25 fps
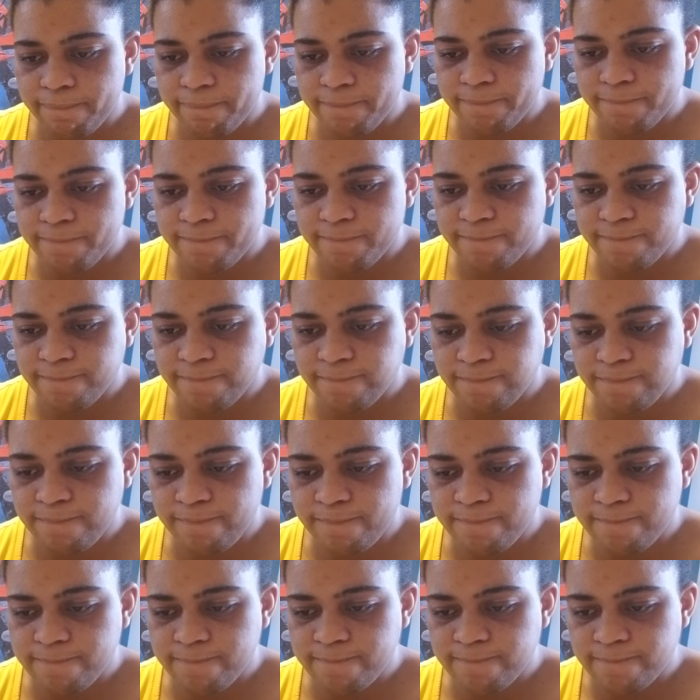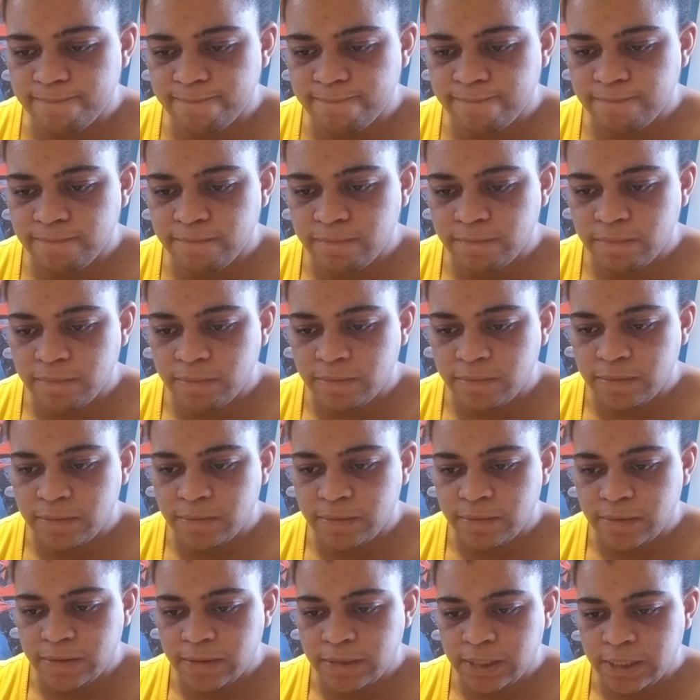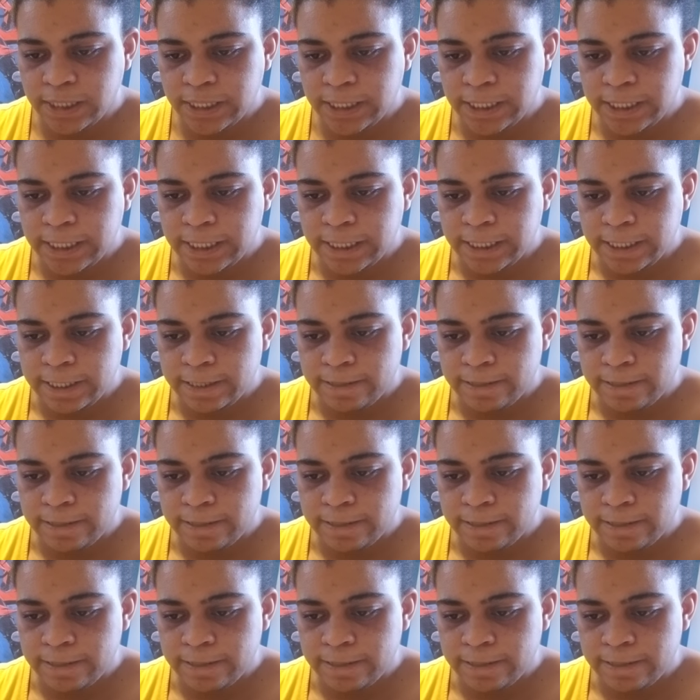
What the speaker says: Nobody speaks.